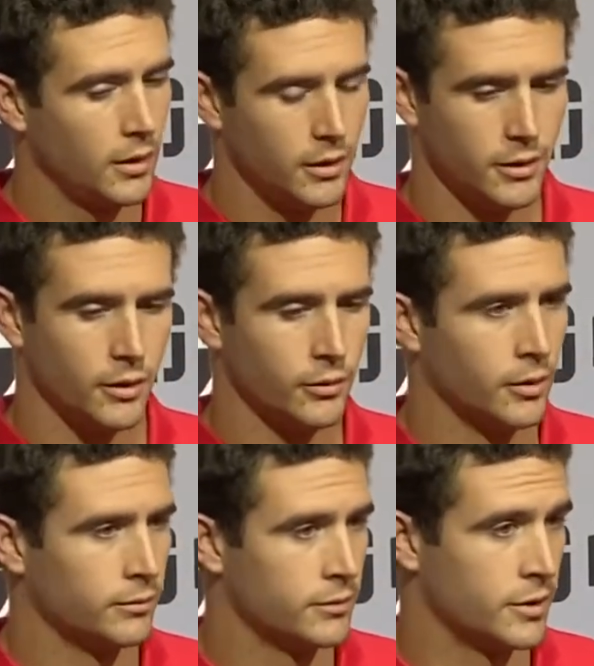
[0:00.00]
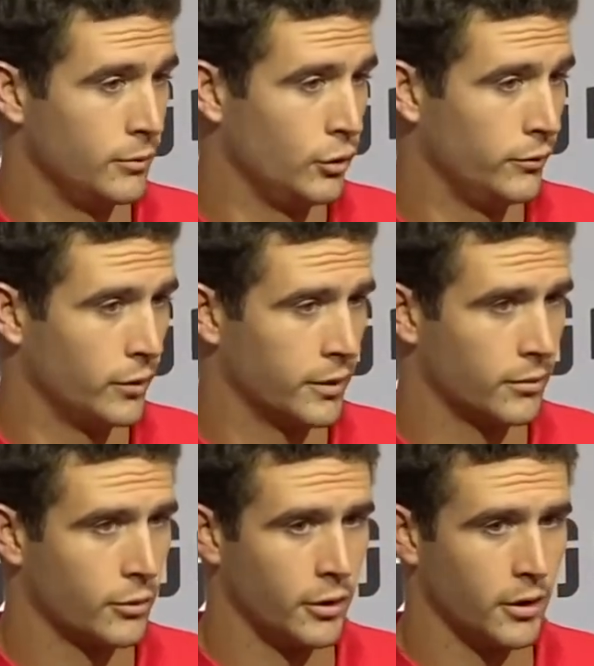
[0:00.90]
you know, to move with
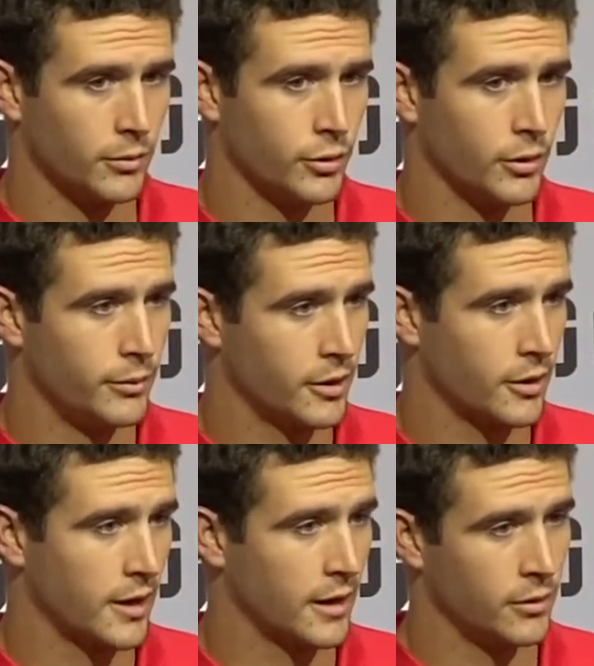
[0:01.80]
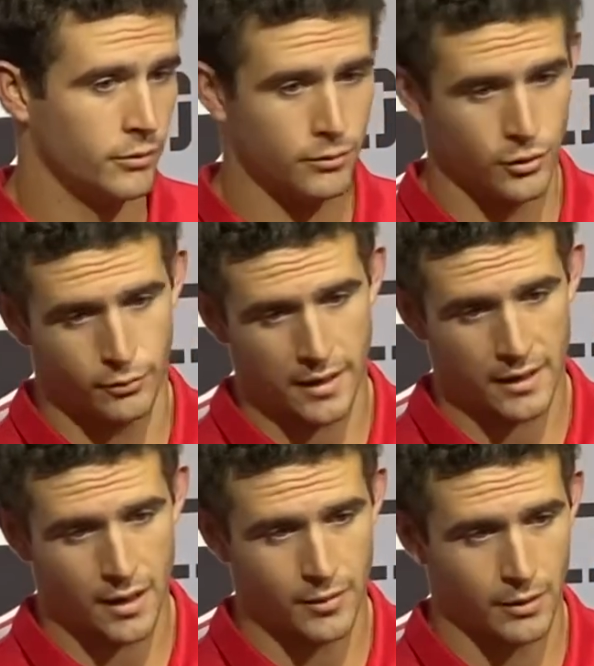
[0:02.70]
them, or are you going to put a bigger guy who may
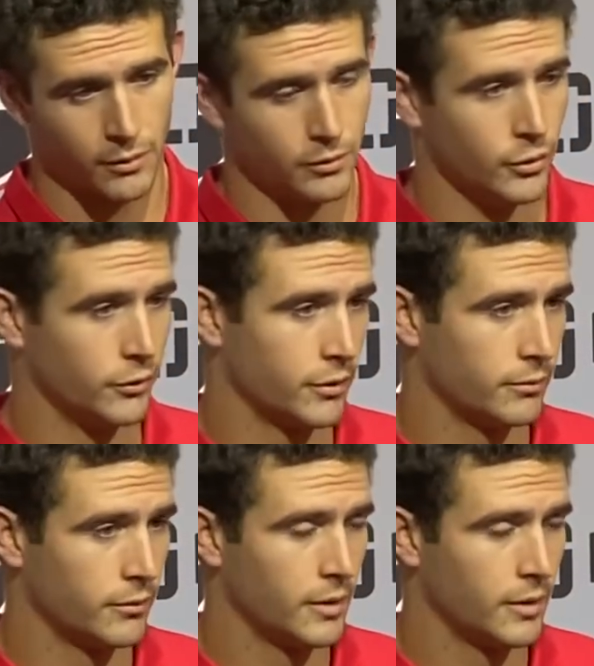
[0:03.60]
not be able to move with them?